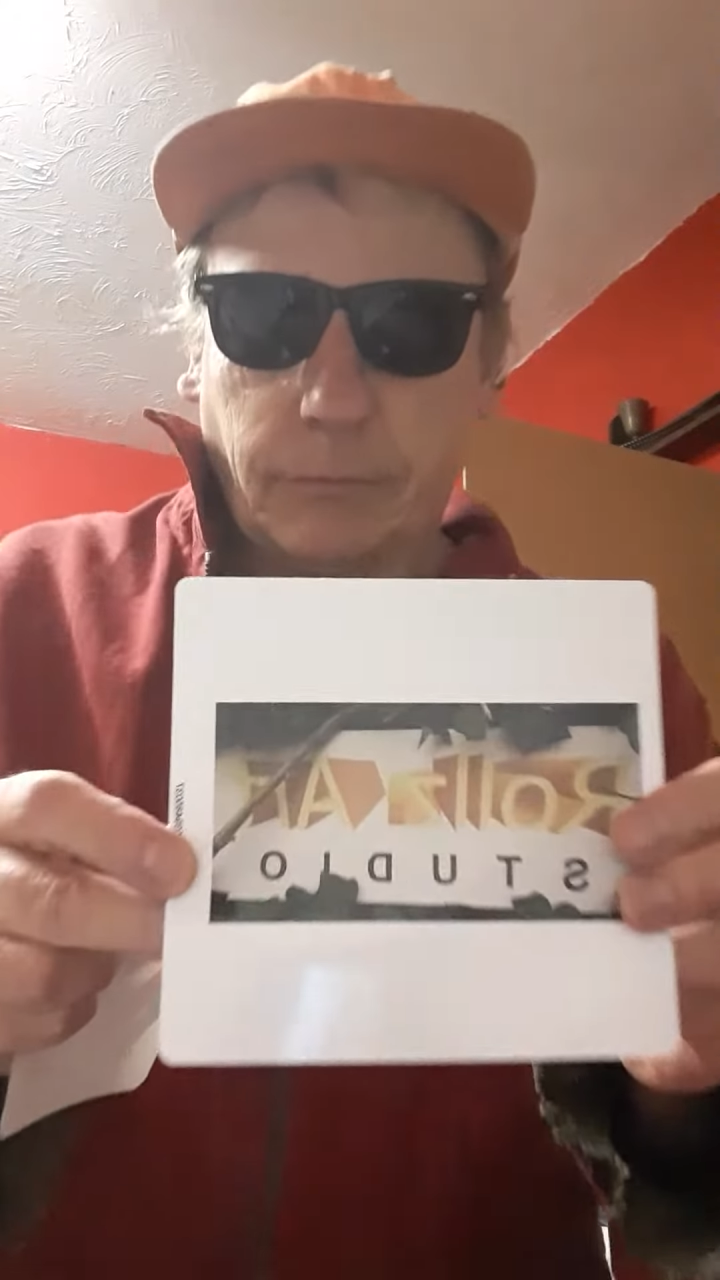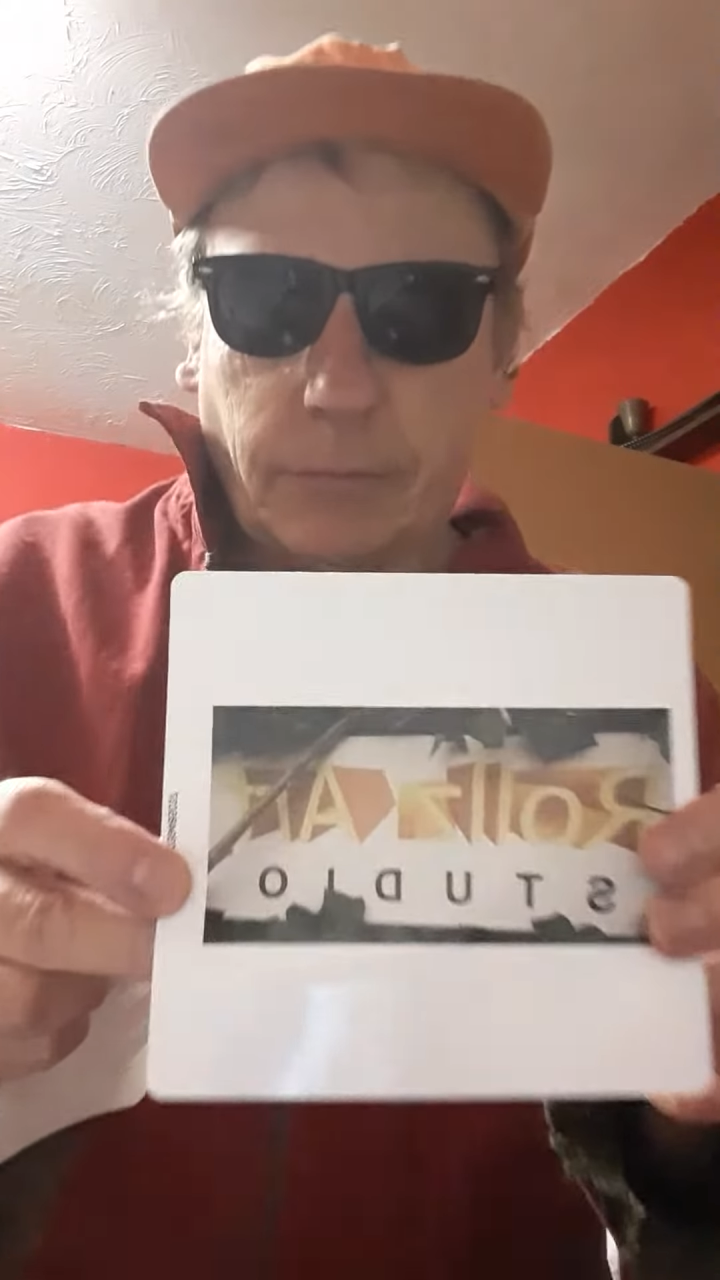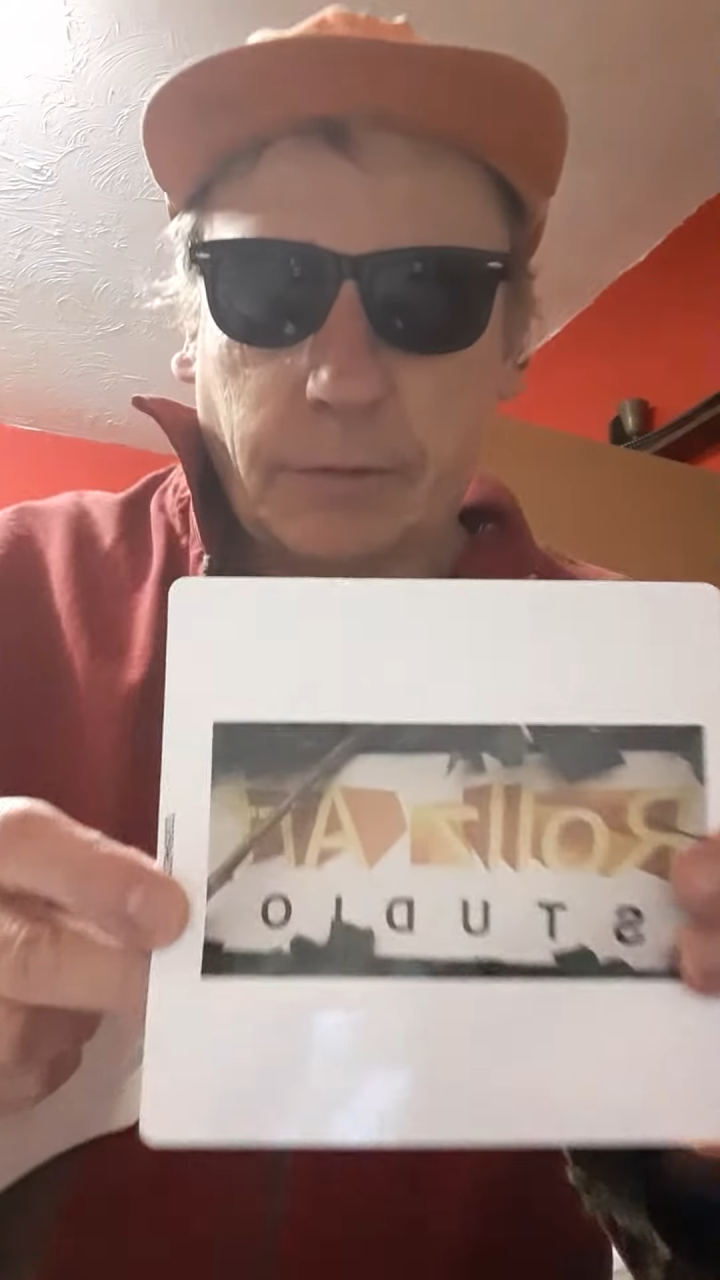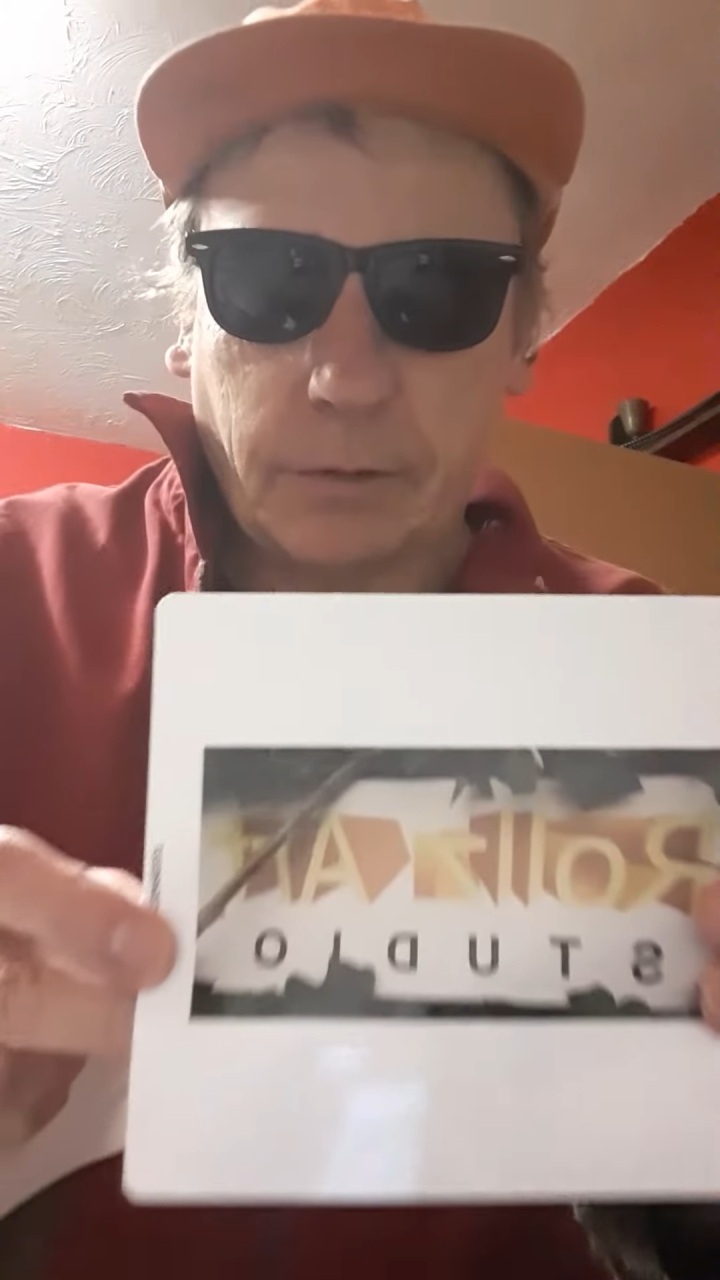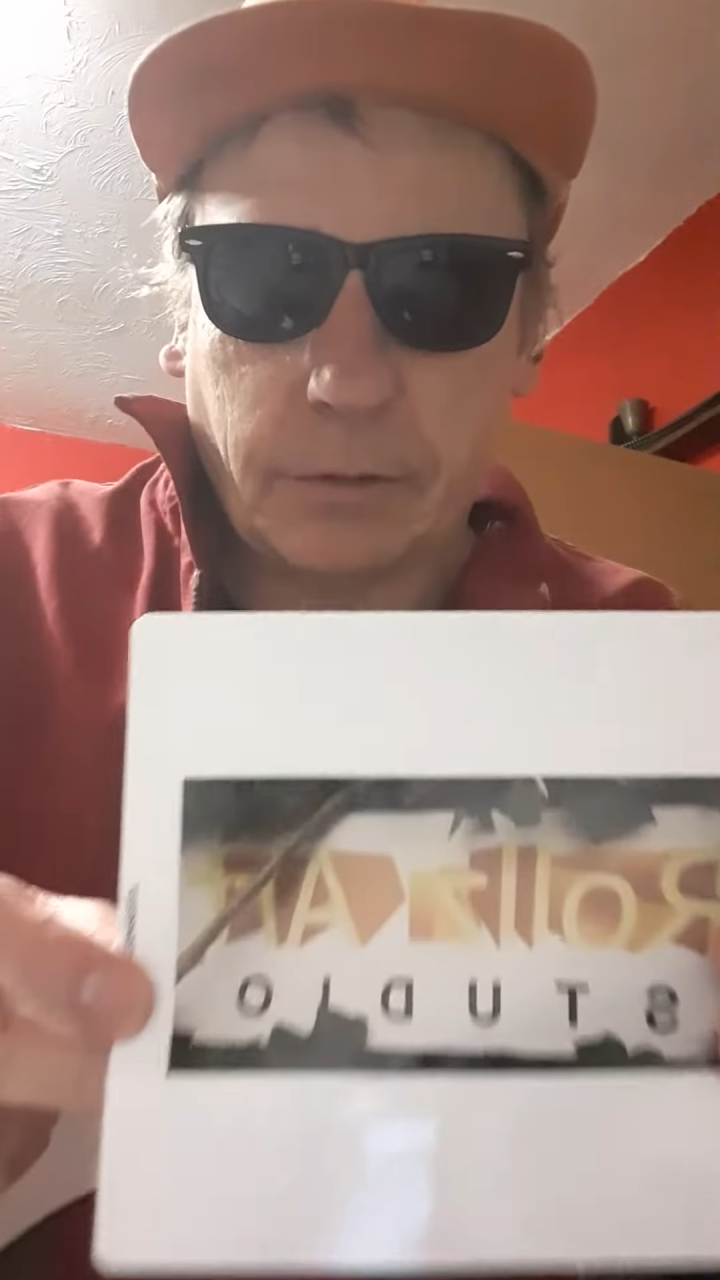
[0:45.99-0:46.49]

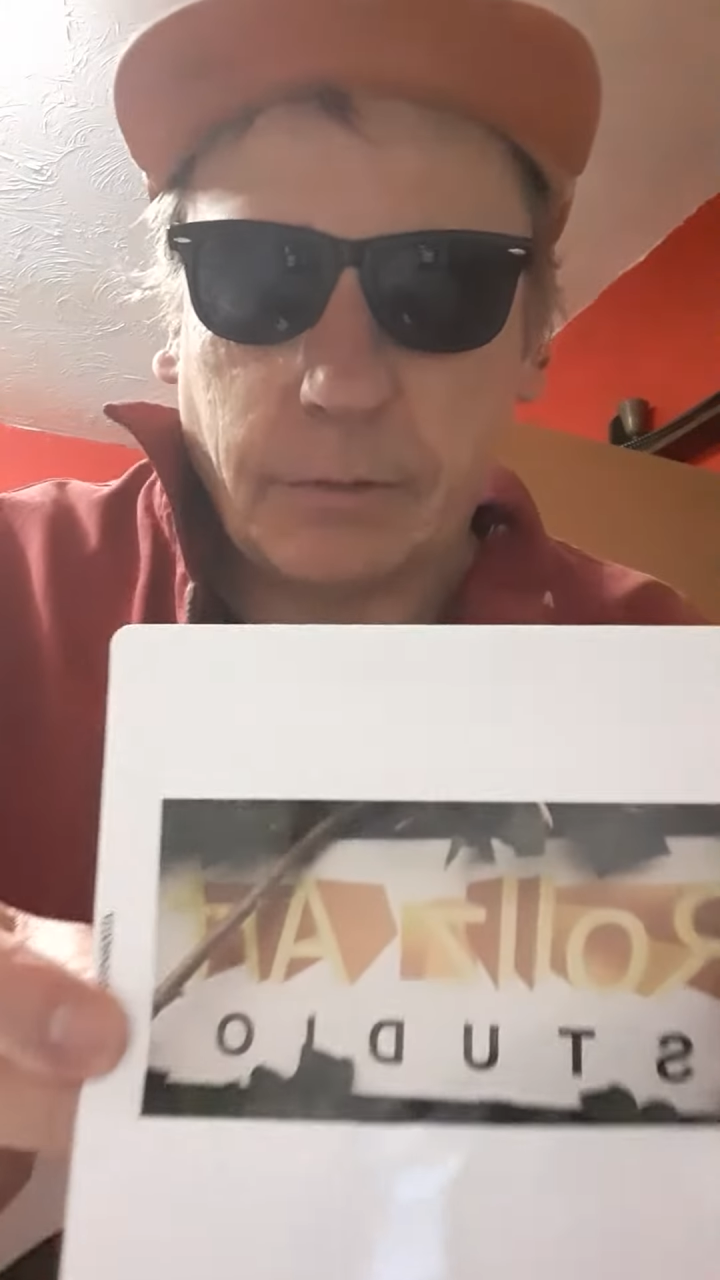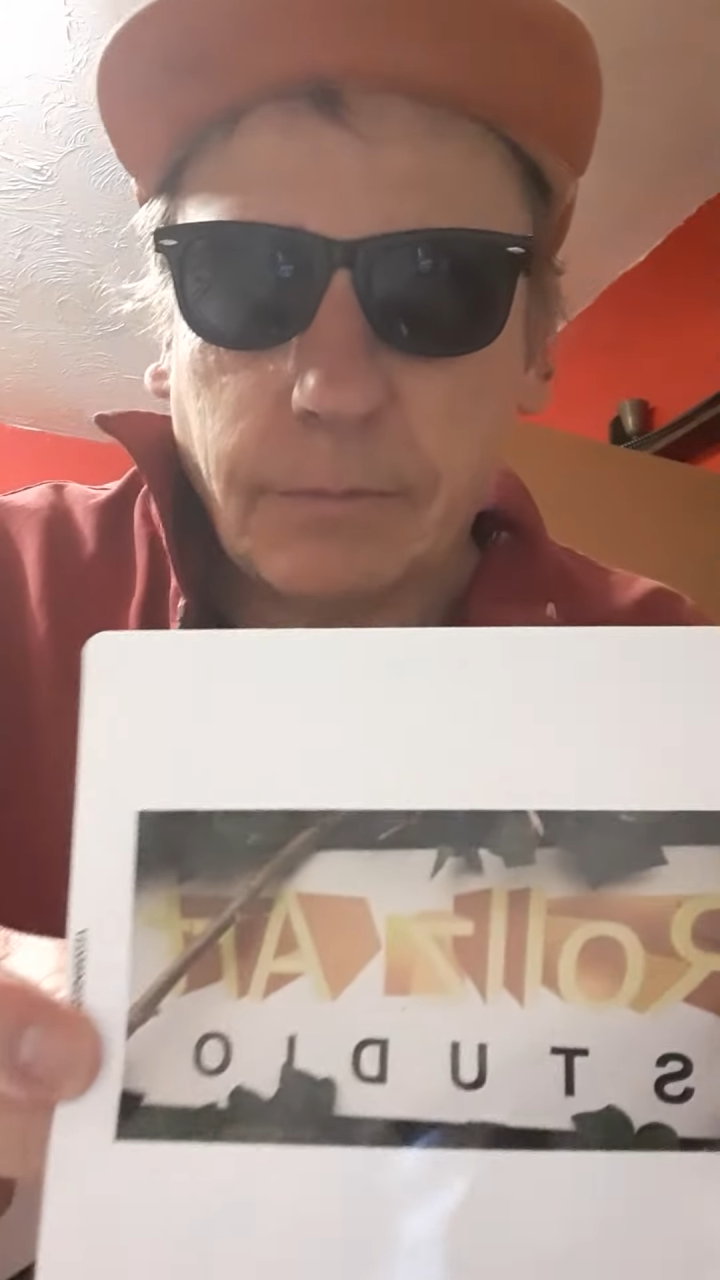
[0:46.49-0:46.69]
Oops.